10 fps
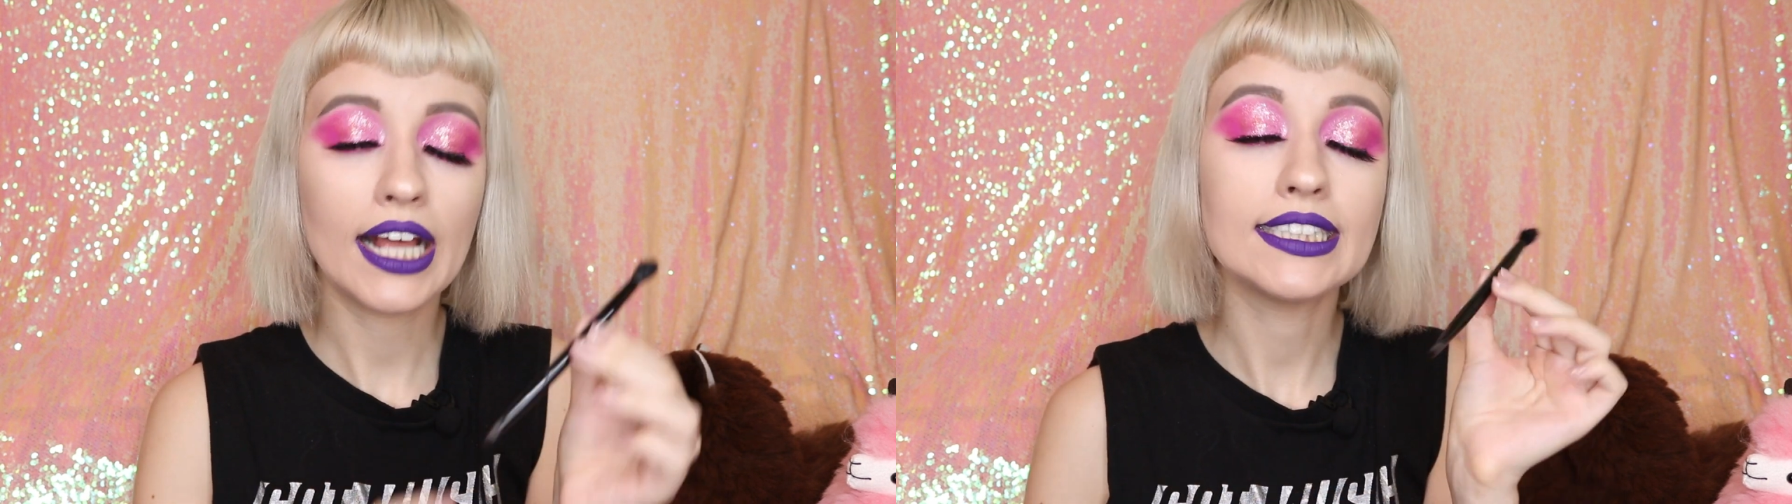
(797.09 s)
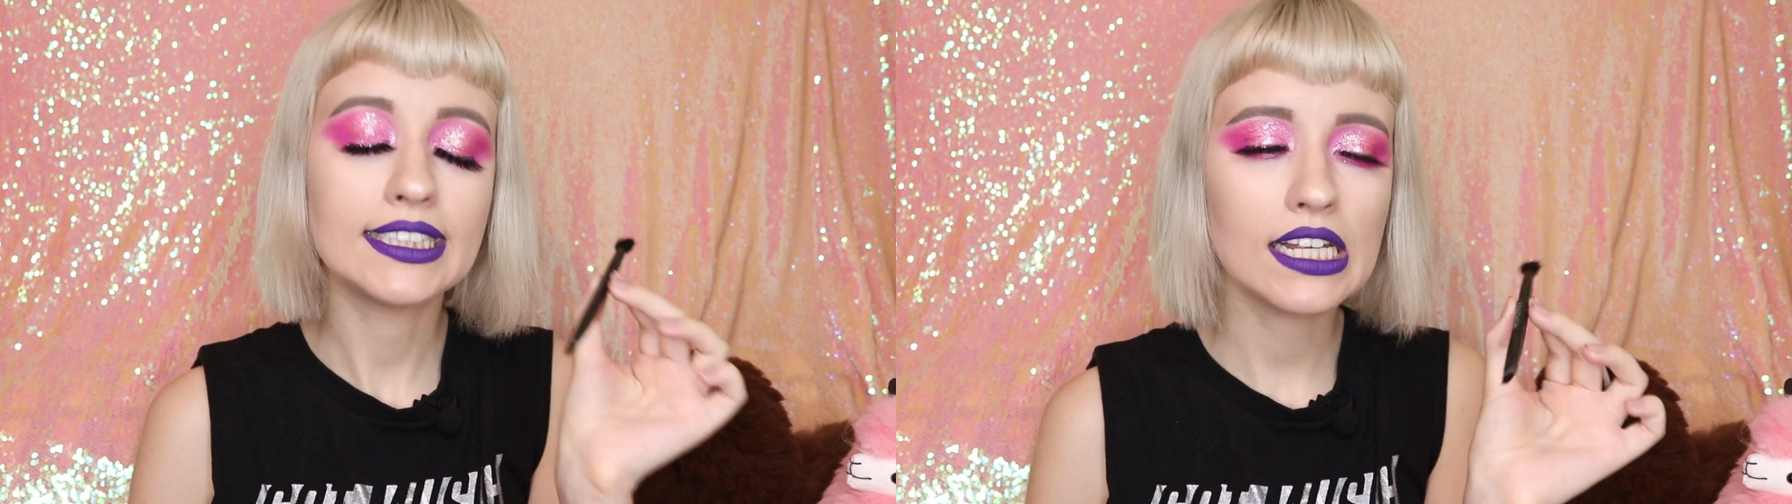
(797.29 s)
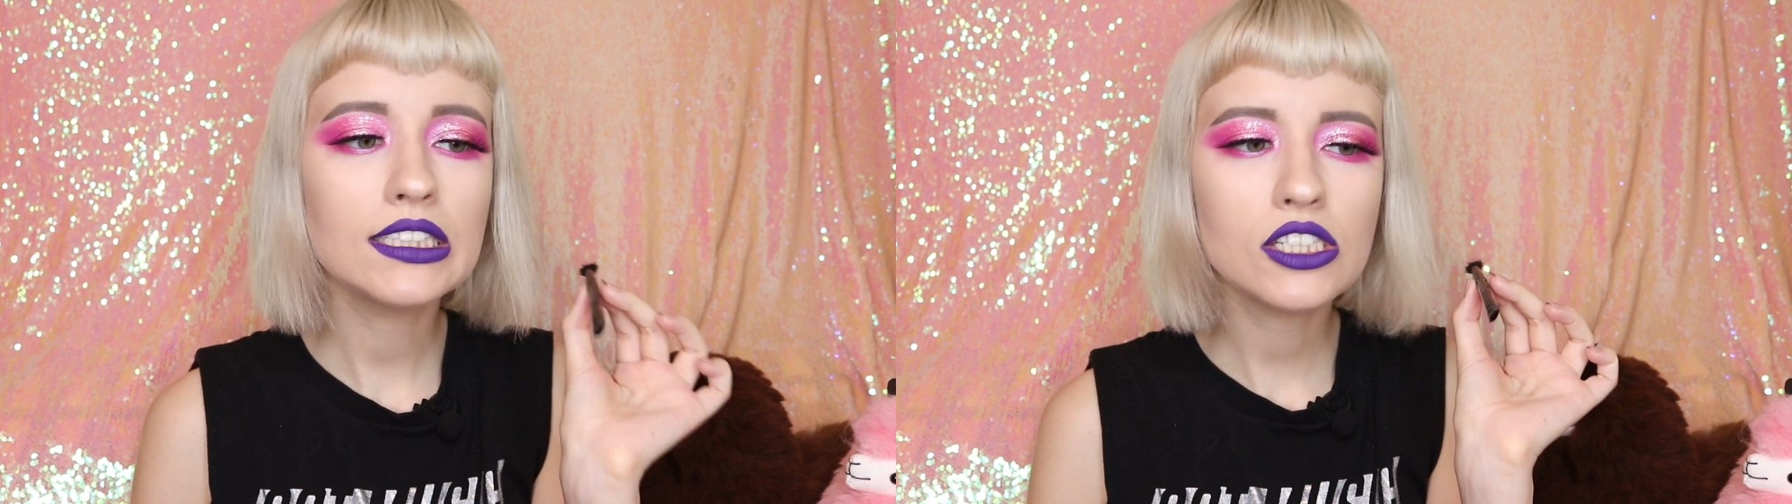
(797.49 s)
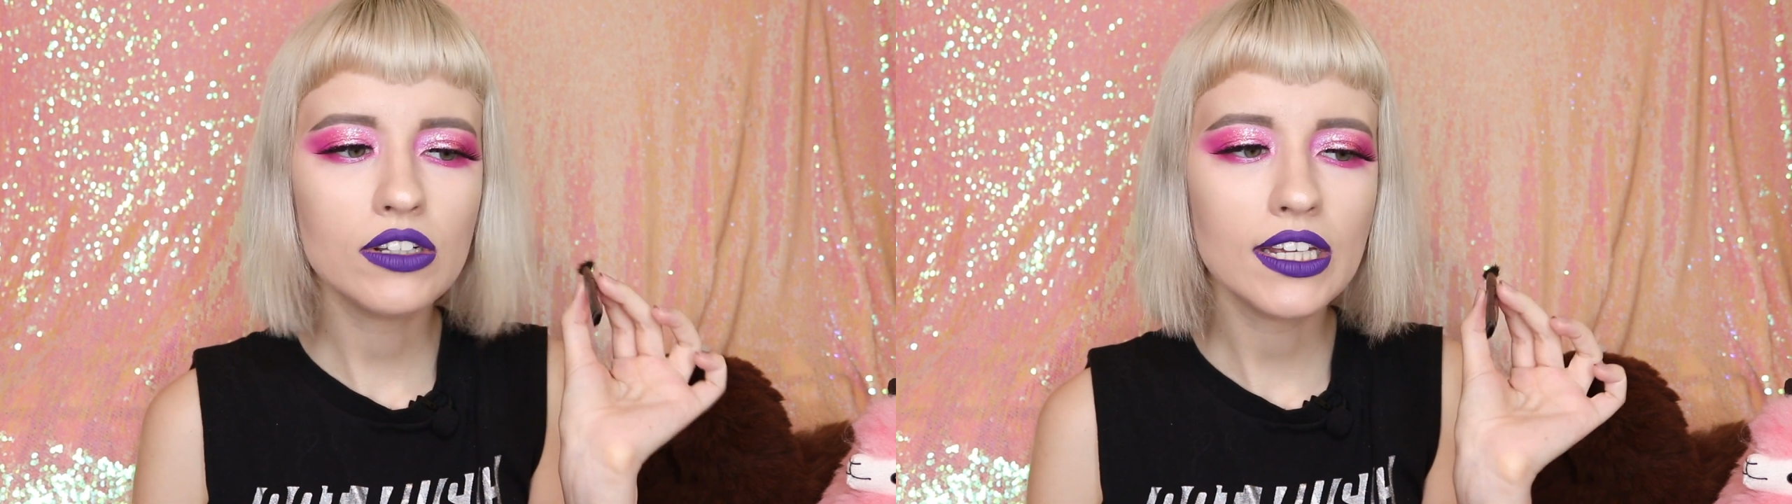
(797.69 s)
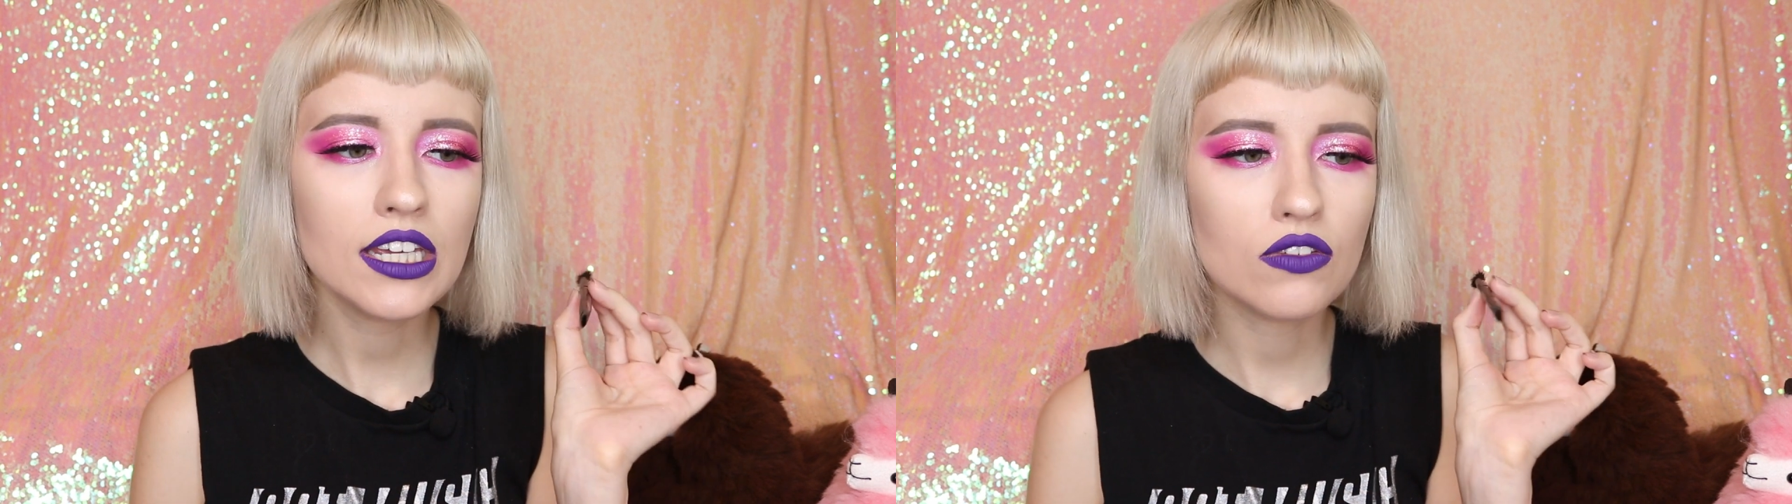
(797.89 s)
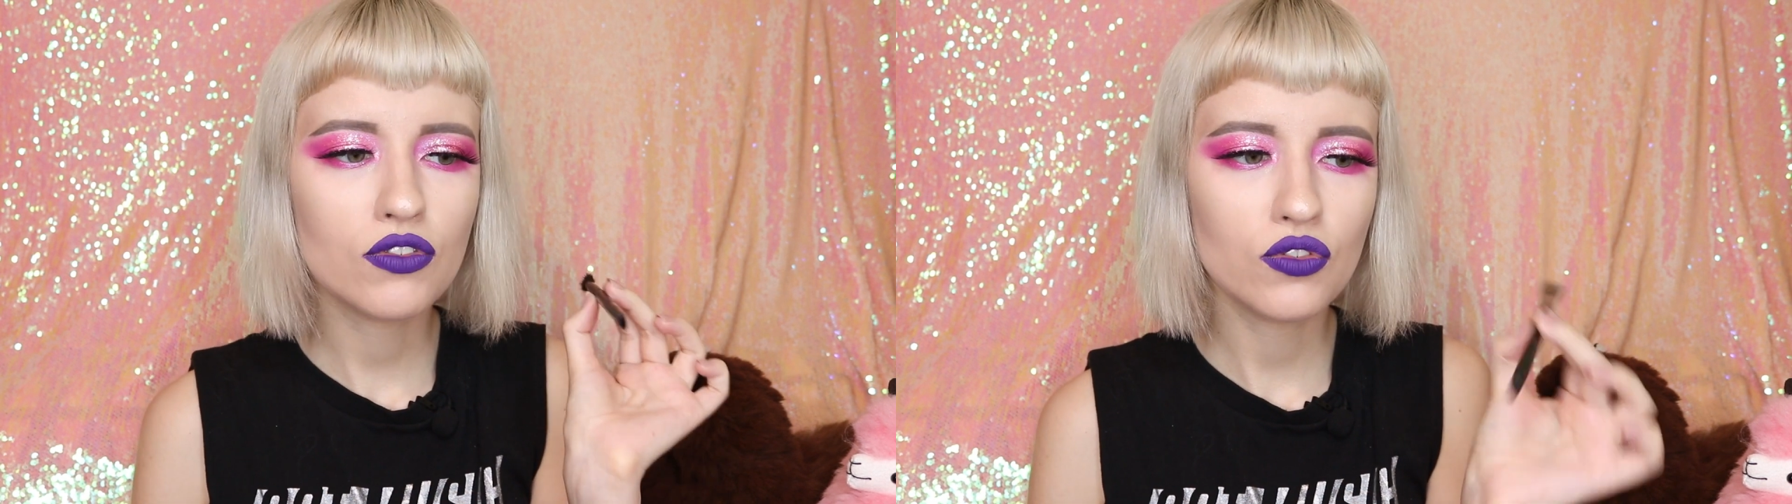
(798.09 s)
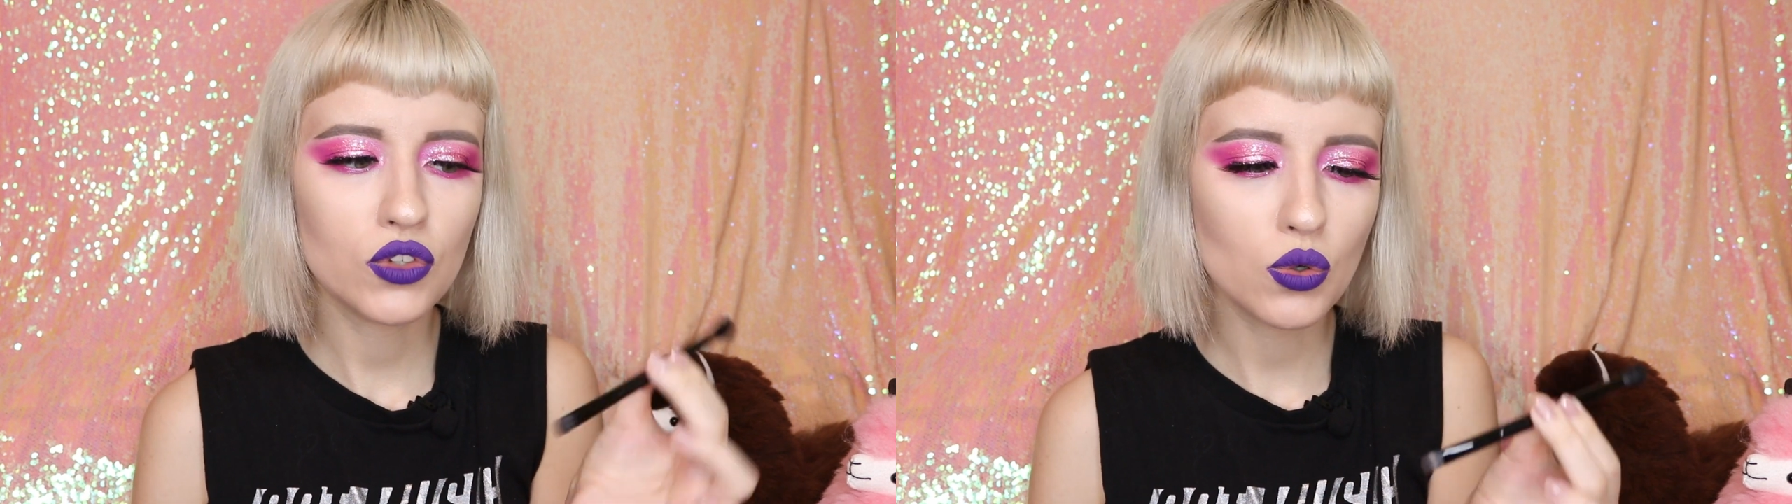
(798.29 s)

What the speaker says: And sincerely, if